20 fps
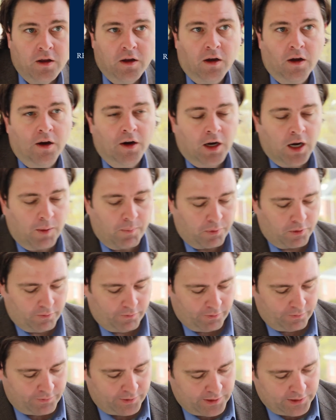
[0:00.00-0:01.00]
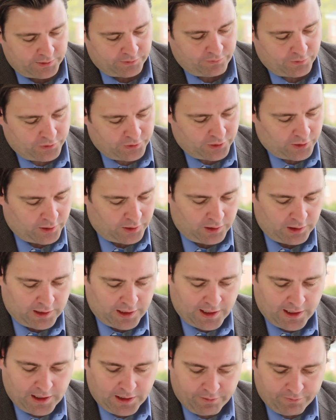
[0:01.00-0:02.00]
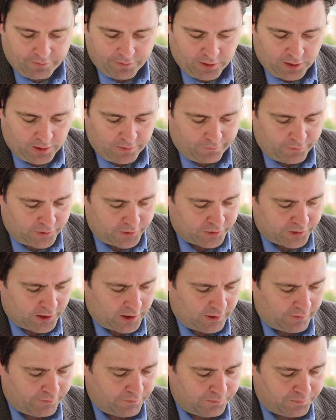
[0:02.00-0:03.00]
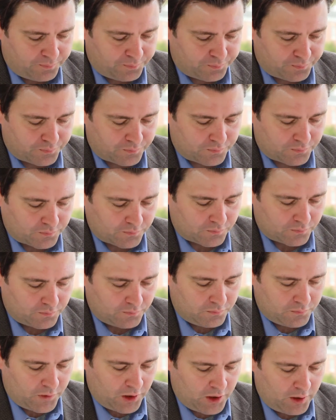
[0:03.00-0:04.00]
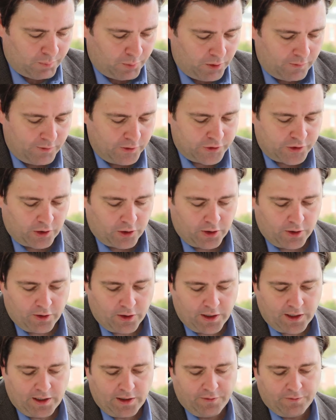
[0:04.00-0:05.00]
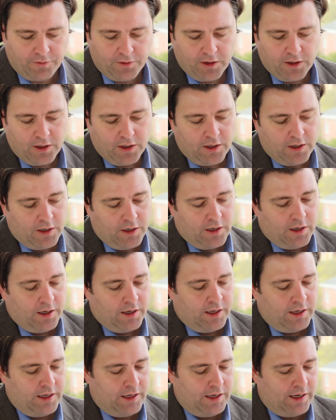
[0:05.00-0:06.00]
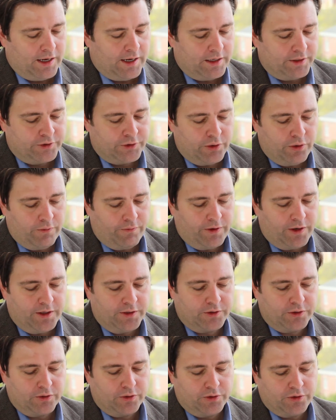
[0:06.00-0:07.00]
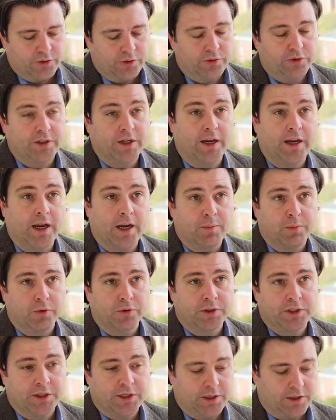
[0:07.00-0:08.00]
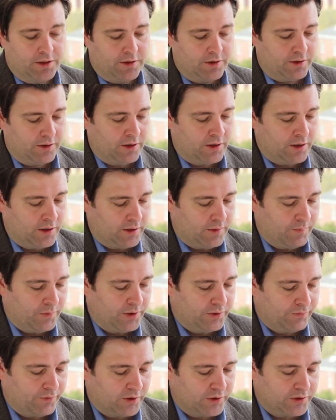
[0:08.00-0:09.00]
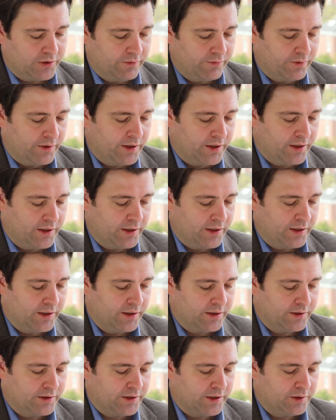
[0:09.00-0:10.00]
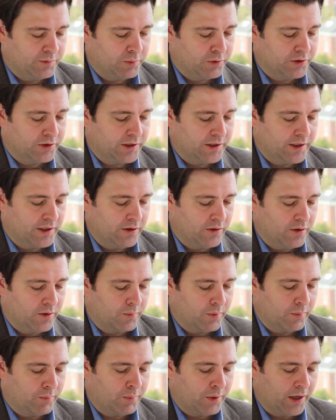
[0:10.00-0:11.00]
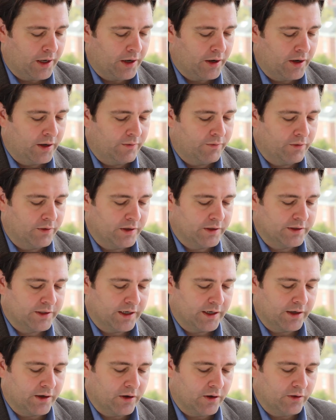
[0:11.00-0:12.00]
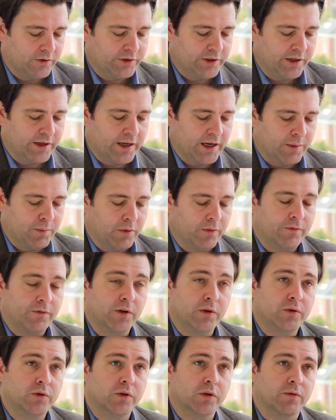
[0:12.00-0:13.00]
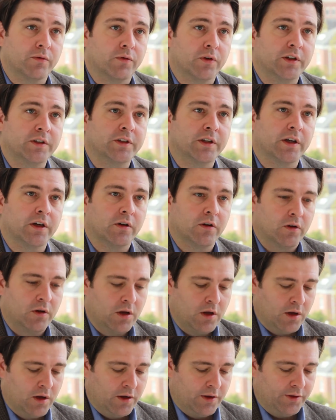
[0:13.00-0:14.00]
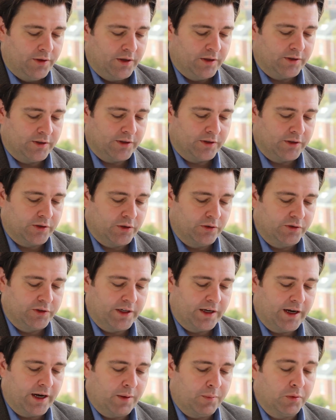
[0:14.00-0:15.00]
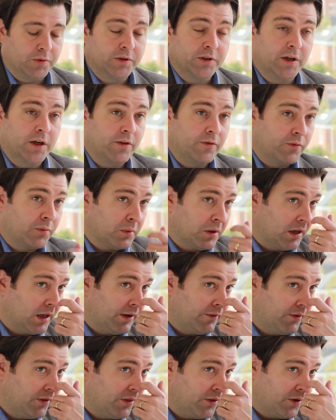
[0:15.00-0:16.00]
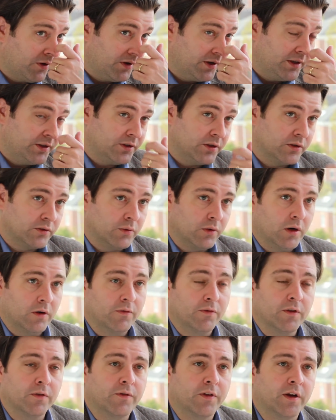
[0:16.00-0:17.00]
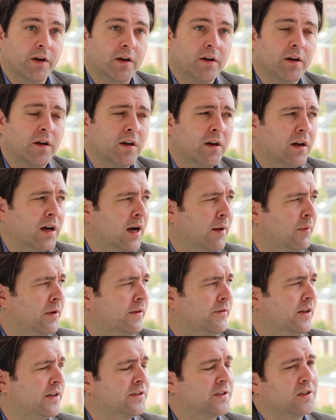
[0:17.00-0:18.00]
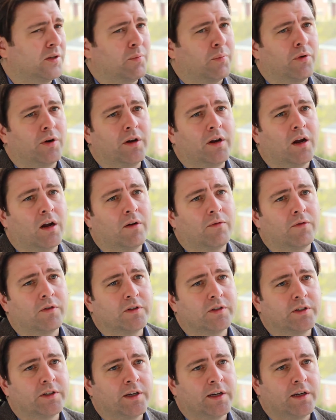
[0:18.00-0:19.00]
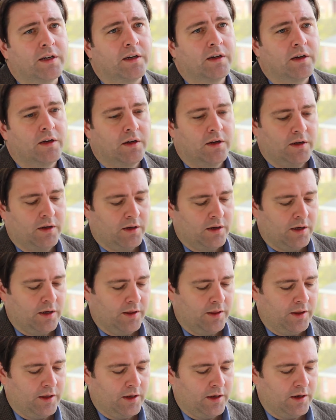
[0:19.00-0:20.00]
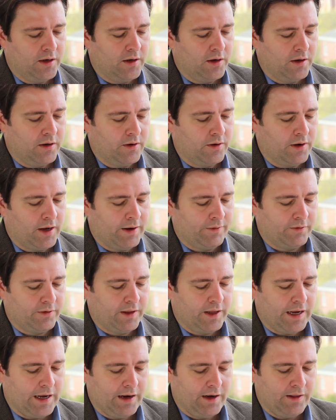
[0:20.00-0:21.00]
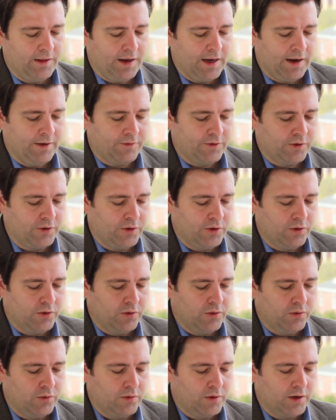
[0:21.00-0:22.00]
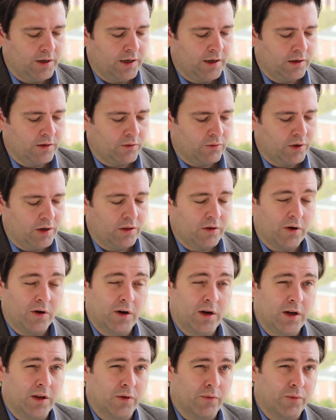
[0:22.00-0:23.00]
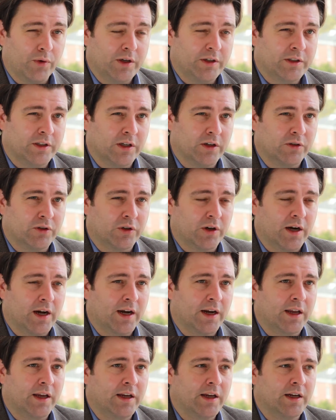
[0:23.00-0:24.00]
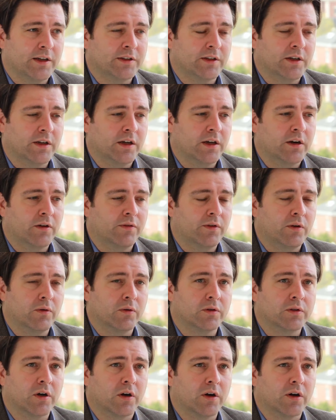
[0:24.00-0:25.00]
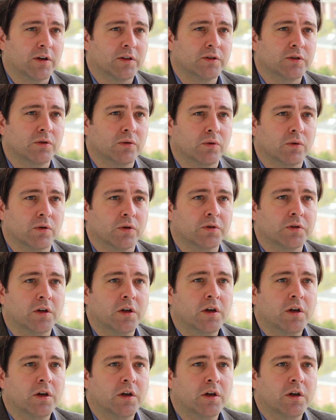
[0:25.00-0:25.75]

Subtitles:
A couple of events for Journal Live. First off, Provost Hargrave, he has 2 events on Tuesday, April 10th. His first event is he's presenting on preparing for the technology-enabled future of retail. This is Tuesday, April 10th from 11:30 to 12:15. I believe that's the pre-conference day. And then after that, in the afternoon at 3:30 in the retail track, he has an interview with Target stores.